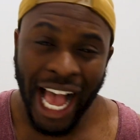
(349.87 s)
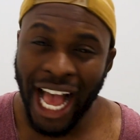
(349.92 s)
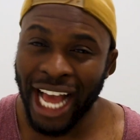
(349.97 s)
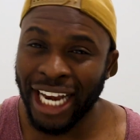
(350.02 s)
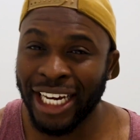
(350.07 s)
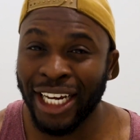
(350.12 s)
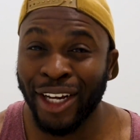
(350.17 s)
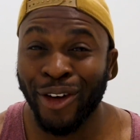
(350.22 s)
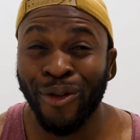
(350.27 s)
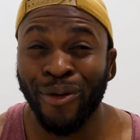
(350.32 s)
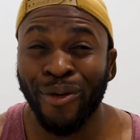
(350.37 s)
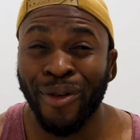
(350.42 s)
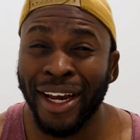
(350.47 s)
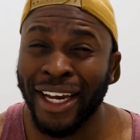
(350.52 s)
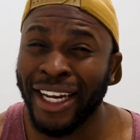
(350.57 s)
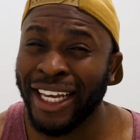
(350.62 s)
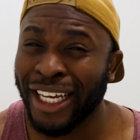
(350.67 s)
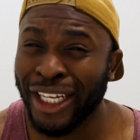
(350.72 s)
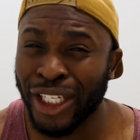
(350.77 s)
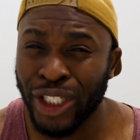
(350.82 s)
I didn't
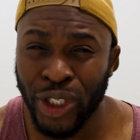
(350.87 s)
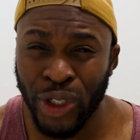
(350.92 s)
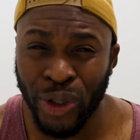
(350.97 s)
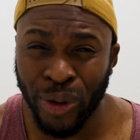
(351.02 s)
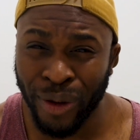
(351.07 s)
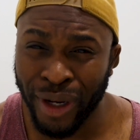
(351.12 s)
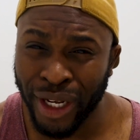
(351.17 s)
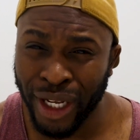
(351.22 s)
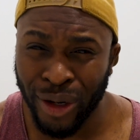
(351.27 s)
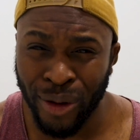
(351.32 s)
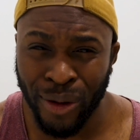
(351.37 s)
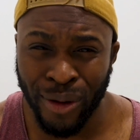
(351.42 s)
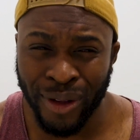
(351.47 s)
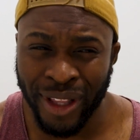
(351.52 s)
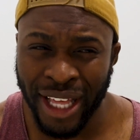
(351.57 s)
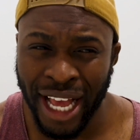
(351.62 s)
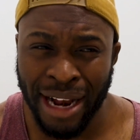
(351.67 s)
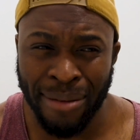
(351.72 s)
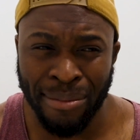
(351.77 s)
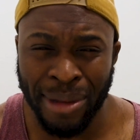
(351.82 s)
really enjoy it all
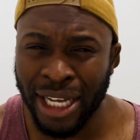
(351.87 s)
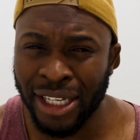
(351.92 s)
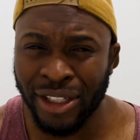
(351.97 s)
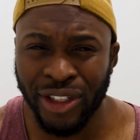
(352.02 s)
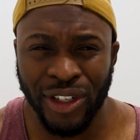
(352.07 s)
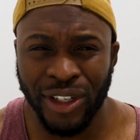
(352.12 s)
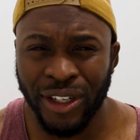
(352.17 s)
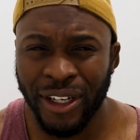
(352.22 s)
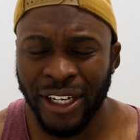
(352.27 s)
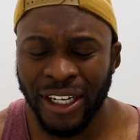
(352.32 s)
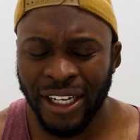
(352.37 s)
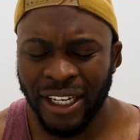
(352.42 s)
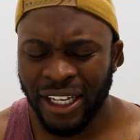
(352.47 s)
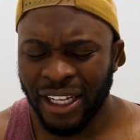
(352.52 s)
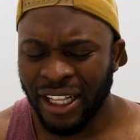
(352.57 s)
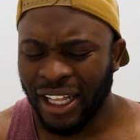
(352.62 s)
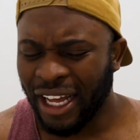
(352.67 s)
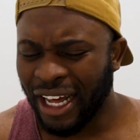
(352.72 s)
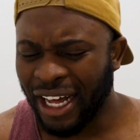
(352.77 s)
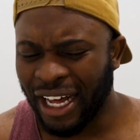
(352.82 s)
that much.
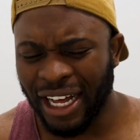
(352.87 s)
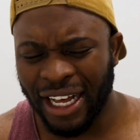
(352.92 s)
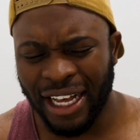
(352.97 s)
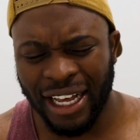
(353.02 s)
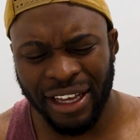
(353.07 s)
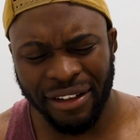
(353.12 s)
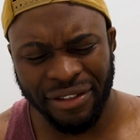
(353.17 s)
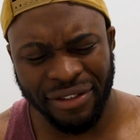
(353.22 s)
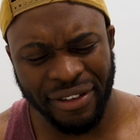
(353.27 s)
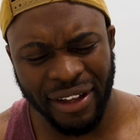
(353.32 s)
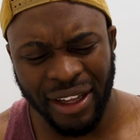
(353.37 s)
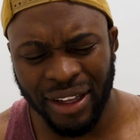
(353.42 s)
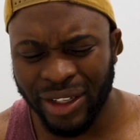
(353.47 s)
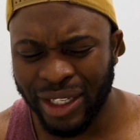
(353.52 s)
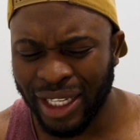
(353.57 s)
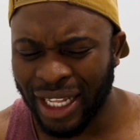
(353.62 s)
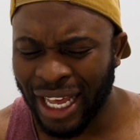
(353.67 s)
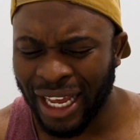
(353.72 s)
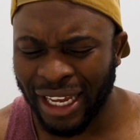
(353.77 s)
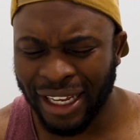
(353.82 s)
I
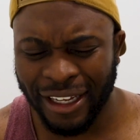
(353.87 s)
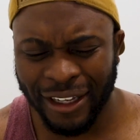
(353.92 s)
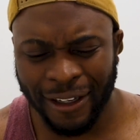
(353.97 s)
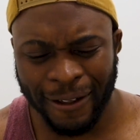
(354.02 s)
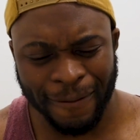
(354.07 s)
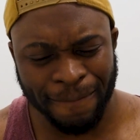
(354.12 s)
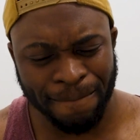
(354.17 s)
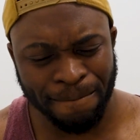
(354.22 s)
felt like